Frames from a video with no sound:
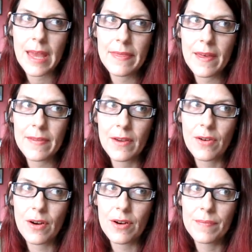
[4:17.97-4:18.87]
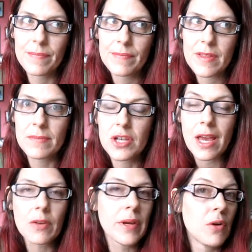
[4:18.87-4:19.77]
and that there are some
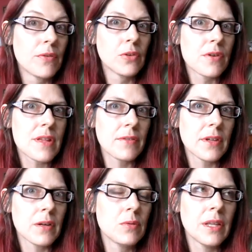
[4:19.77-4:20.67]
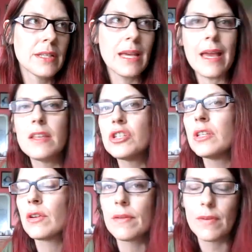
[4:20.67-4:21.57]
shadowy overlords out there who would like to
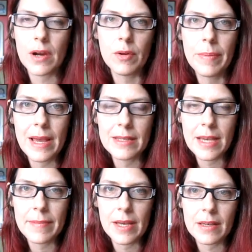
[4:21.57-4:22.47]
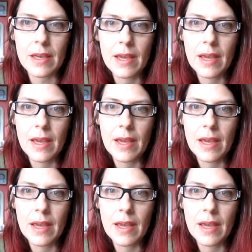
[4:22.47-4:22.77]
engineer a viral pandemic,